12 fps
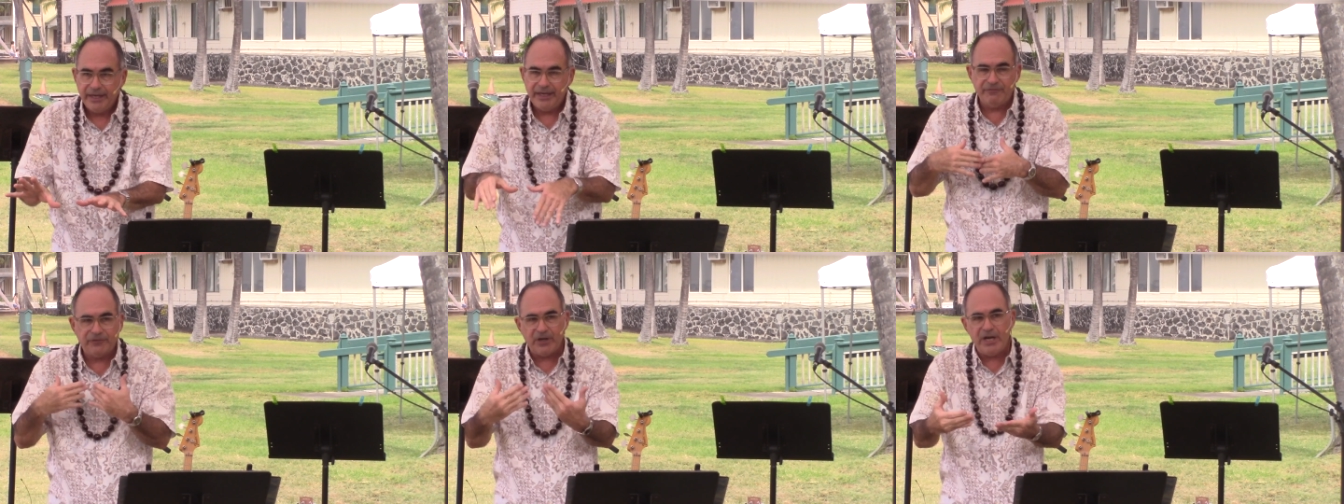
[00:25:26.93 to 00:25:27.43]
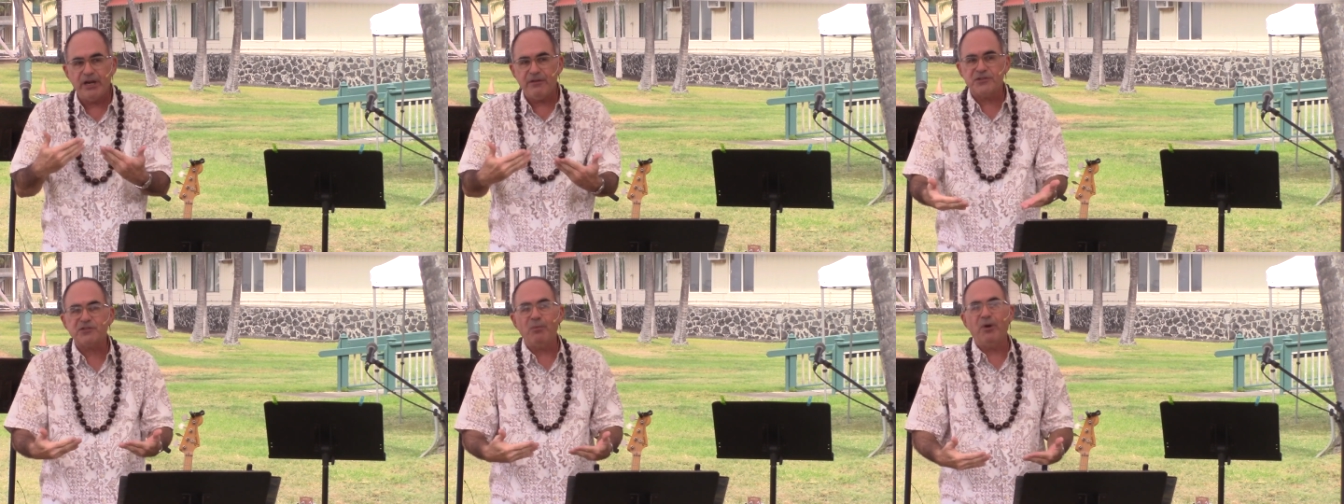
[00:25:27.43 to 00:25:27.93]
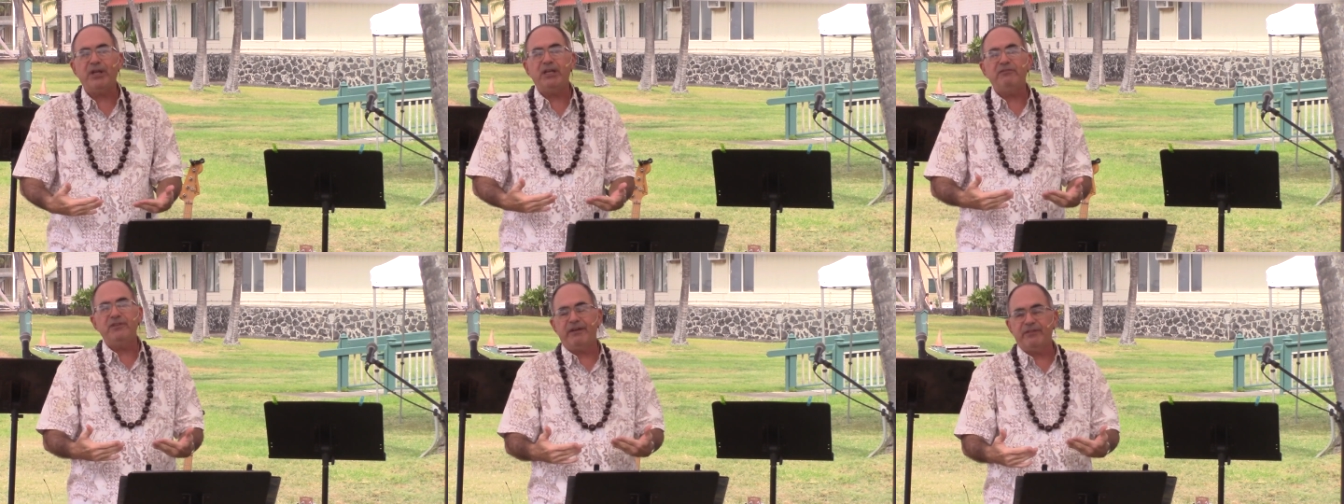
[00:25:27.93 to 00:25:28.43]
And if you're here this morning,
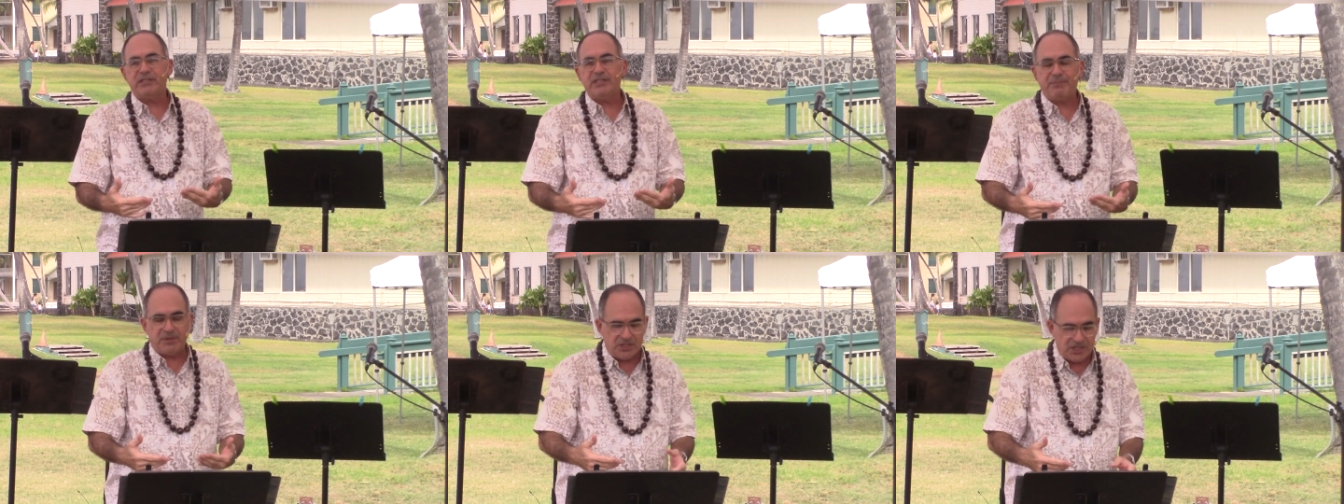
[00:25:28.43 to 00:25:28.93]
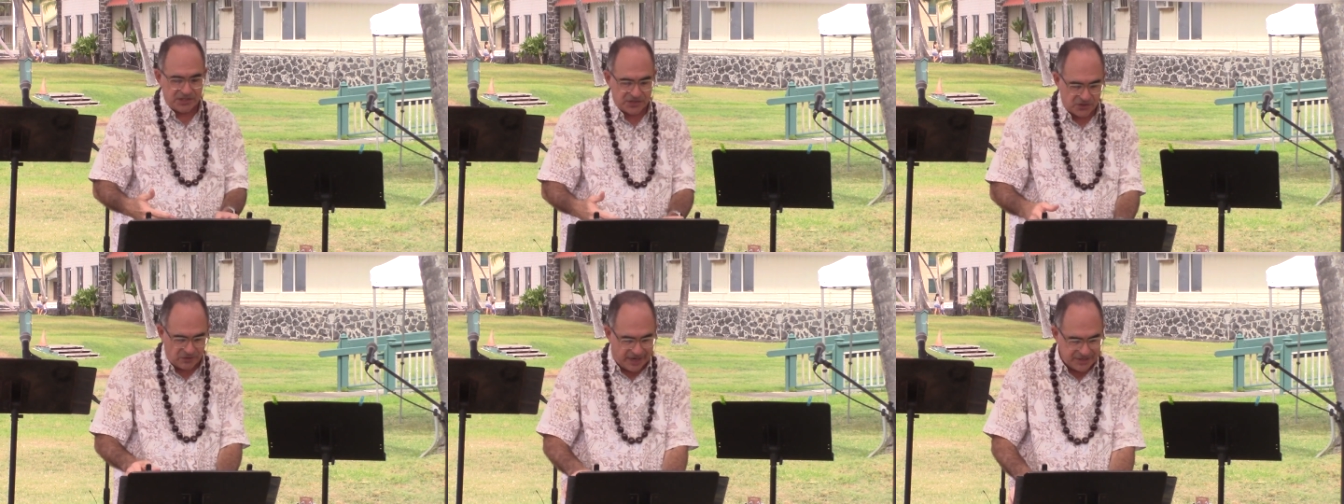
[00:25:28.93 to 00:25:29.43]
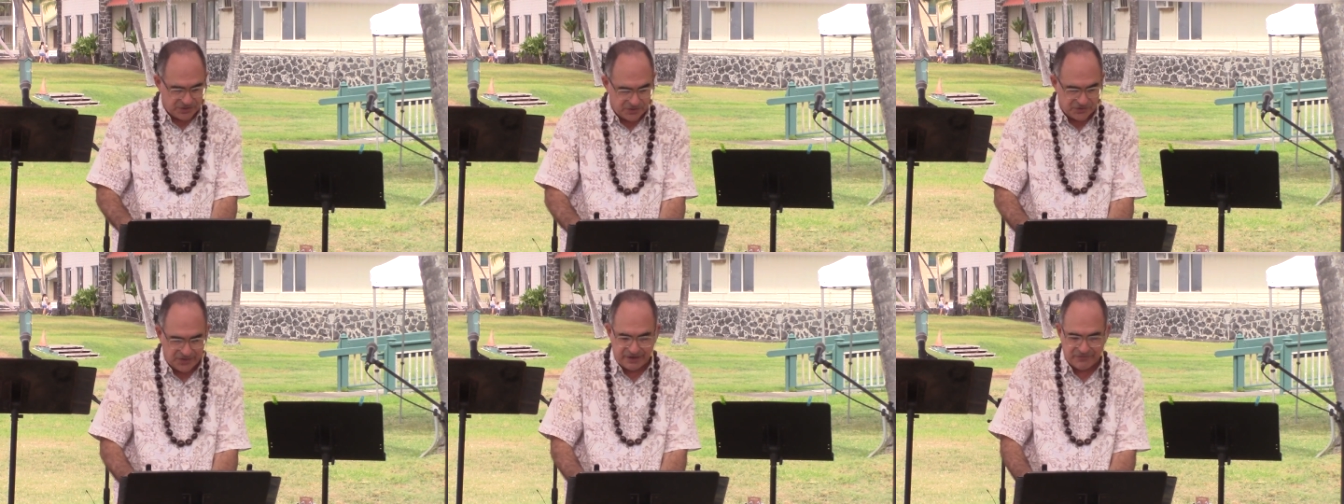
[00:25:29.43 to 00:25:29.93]
you've never accepted Jesus Christ,
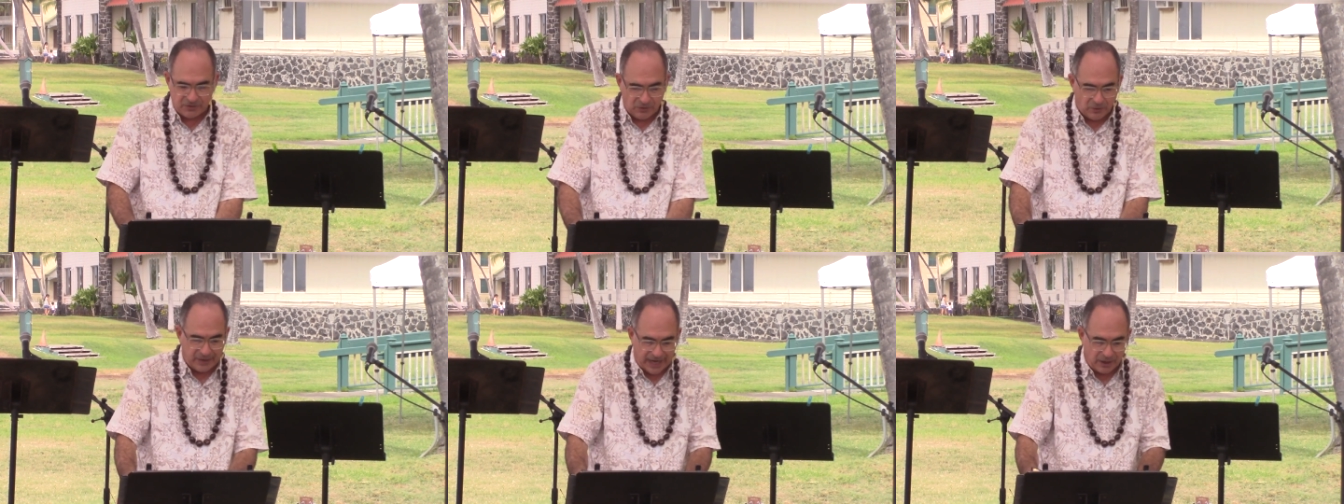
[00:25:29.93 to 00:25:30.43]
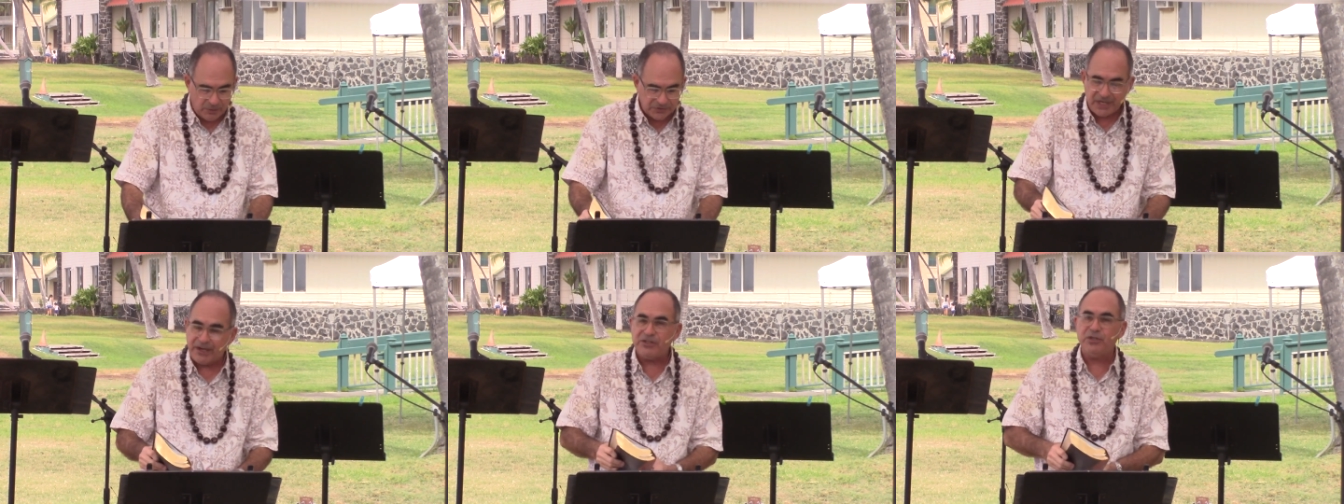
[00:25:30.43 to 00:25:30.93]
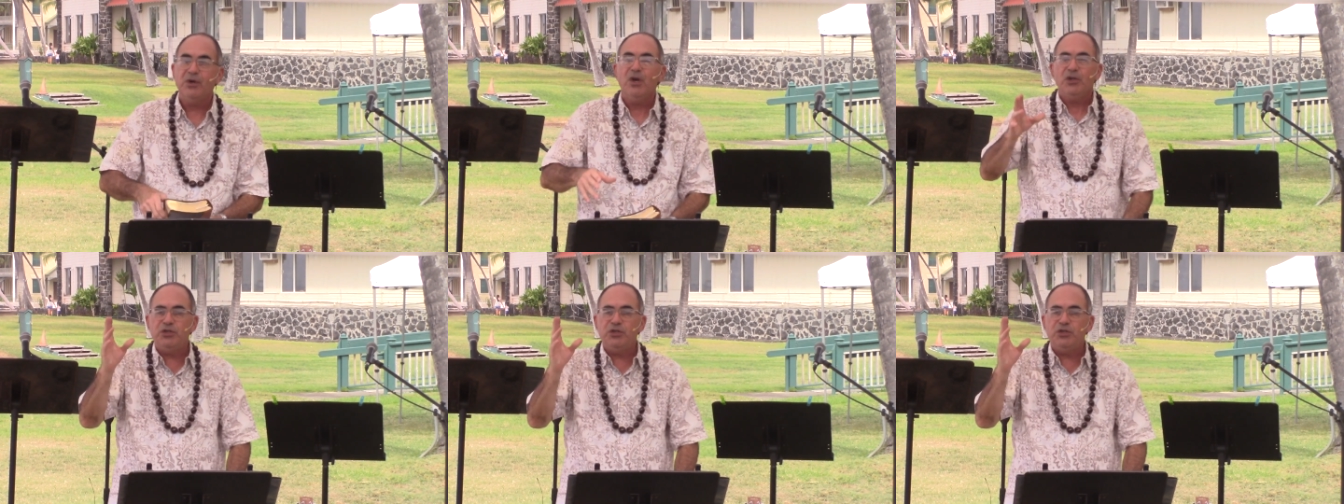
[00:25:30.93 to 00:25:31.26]
your Savior and Lord, I will tell you,